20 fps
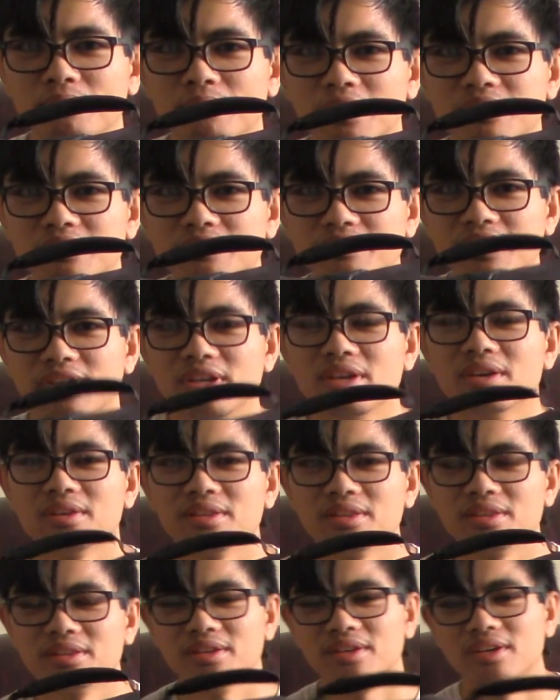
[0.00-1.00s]
piece of
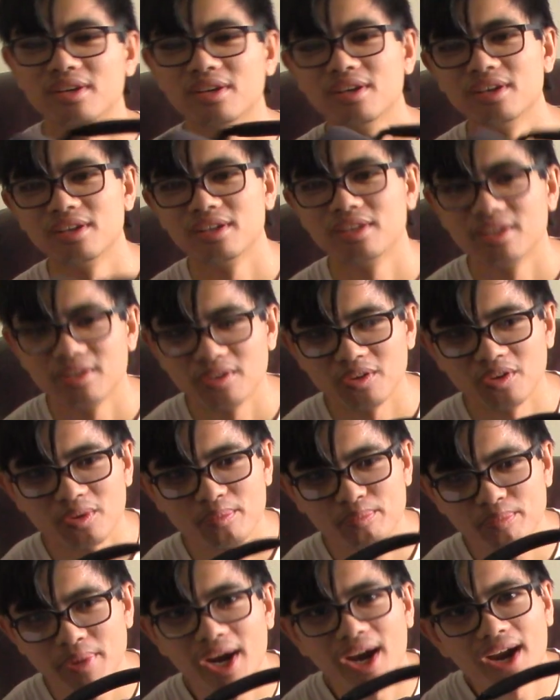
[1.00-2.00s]
gear, or
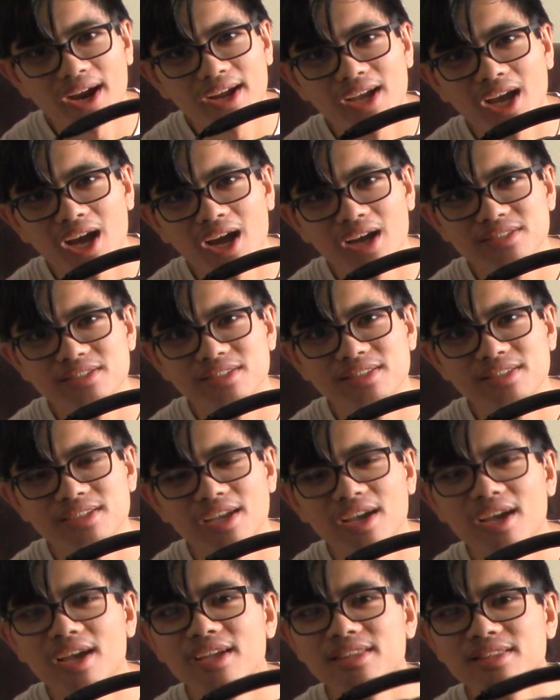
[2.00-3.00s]
bag I should
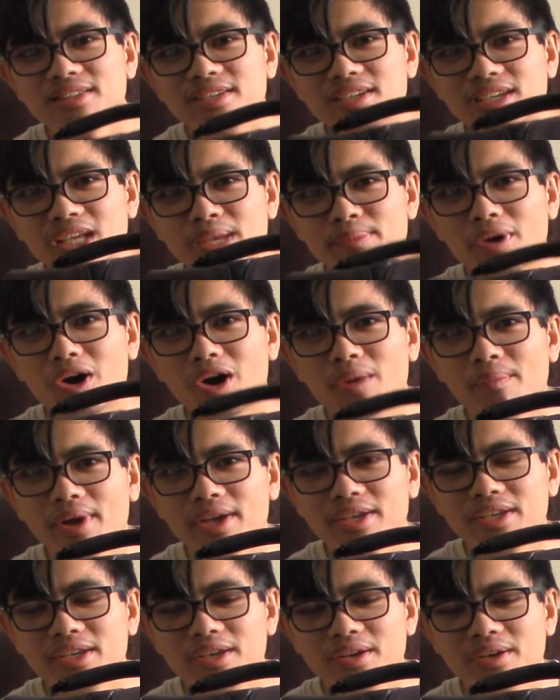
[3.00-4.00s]
say, to keep all my
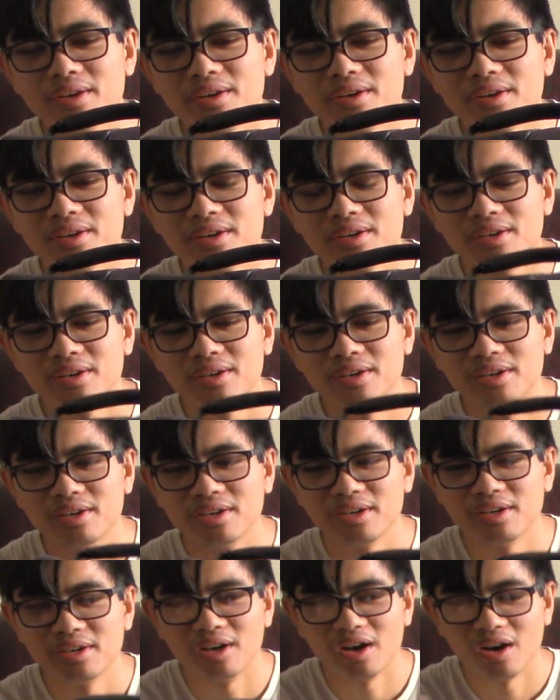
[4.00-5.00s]
gear
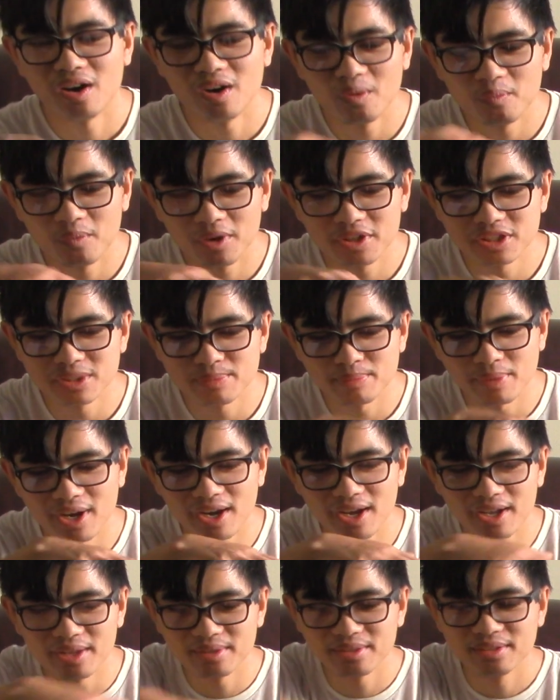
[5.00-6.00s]
all in one
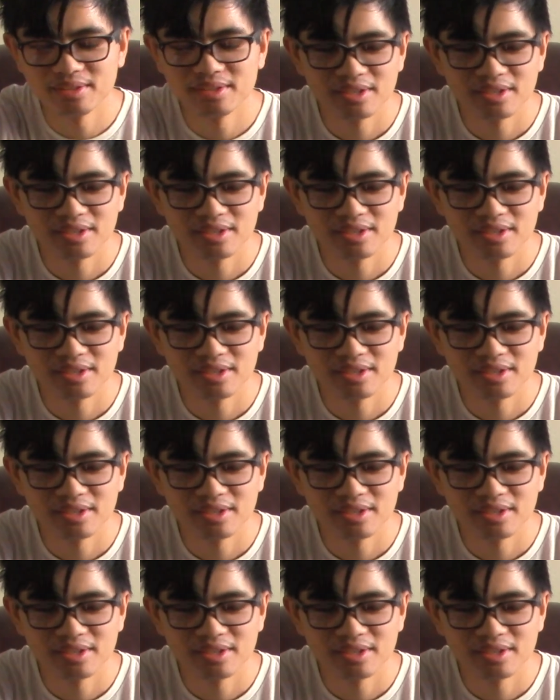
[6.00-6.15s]
spot.